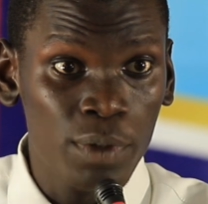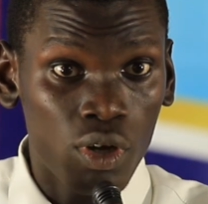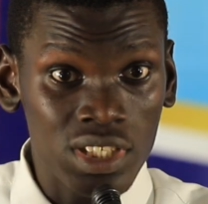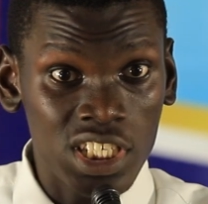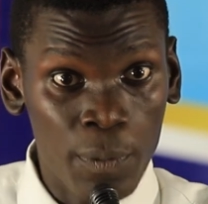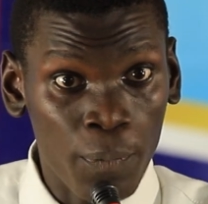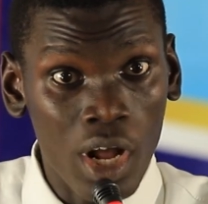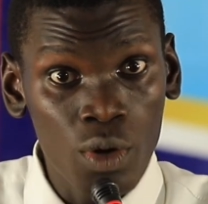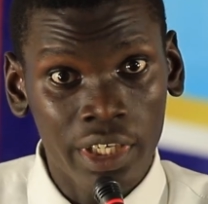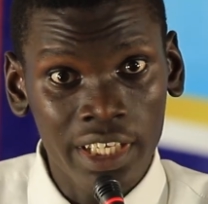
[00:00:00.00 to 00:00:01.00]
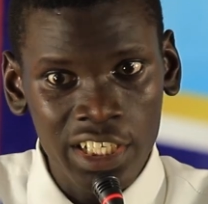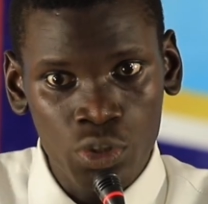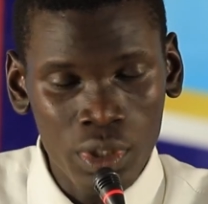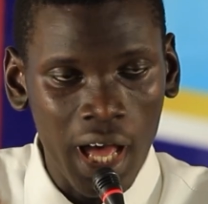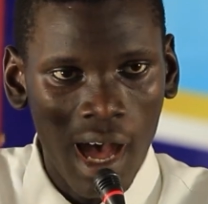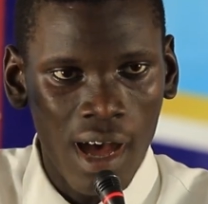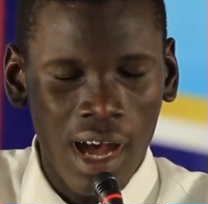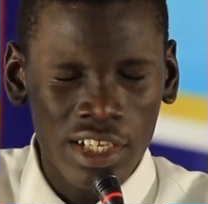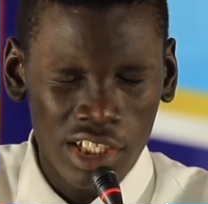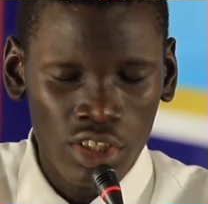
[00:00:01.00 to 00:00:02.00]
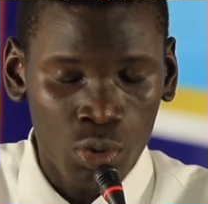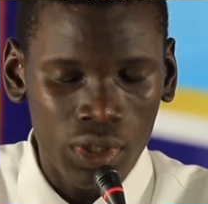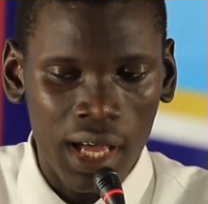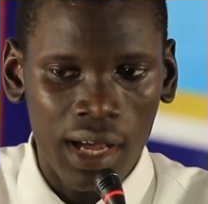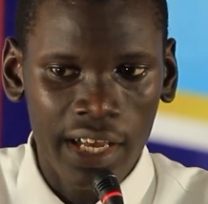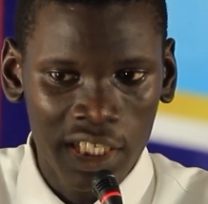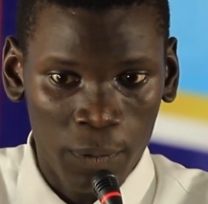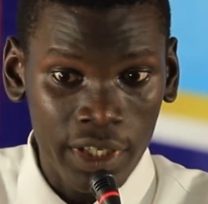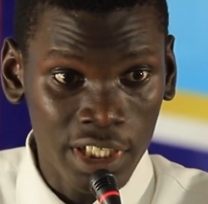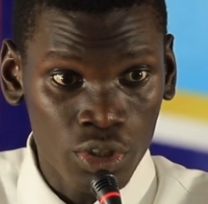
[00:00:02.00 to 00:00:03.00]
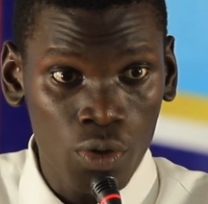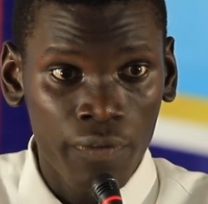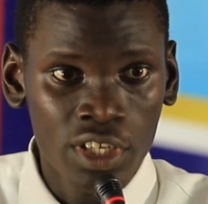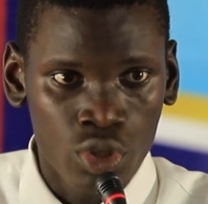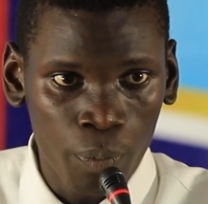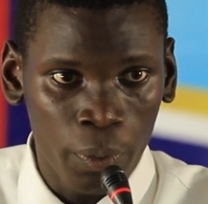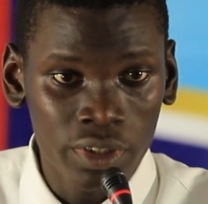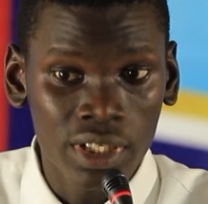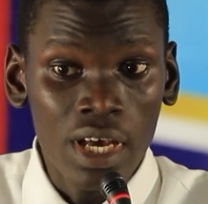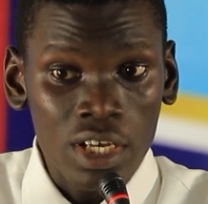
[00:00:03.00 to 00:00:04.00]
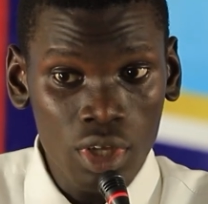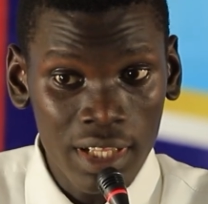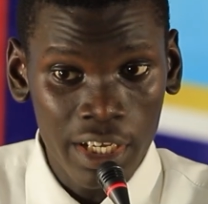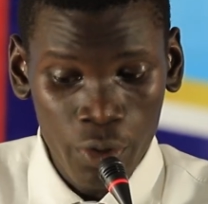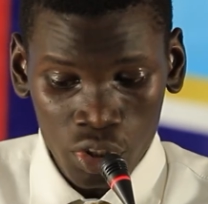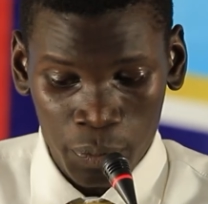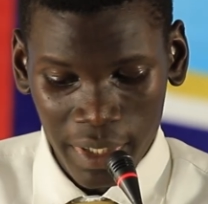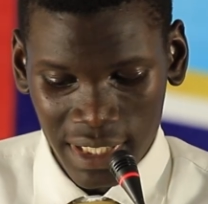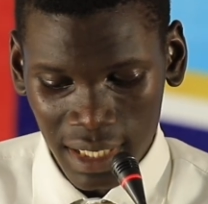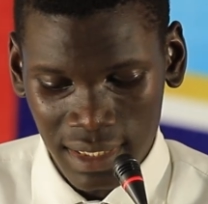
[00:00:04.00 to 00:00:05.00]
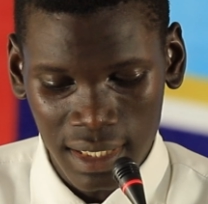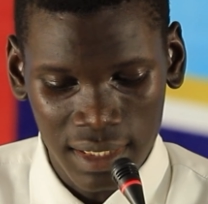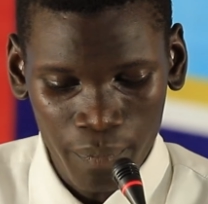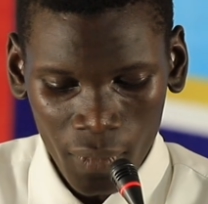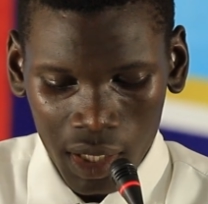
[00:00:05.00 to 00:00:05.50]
because these people are looking into the exploitation of these loopholes so that they don't pay taxes.